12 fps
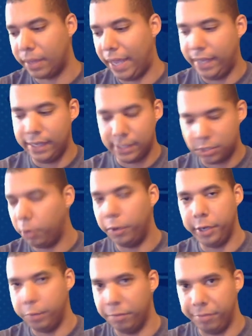And it's
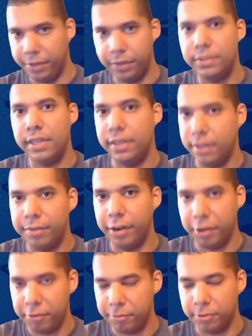already revealed in the
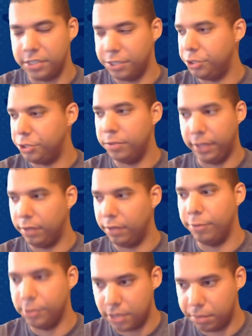very first issue, like the
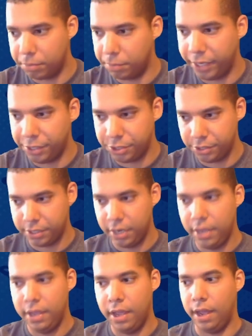first couple pages,
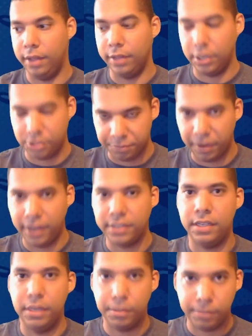that she finds
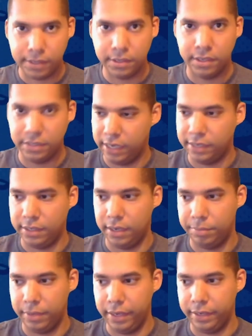him and does end
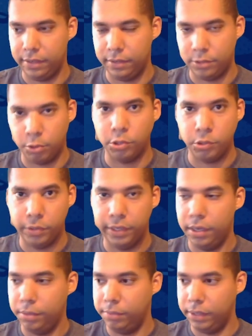up like torturing
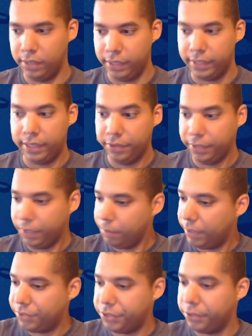him and like killing him,
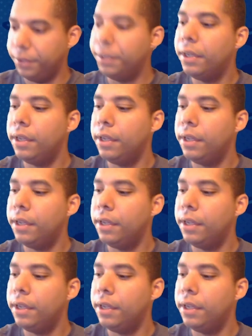basically.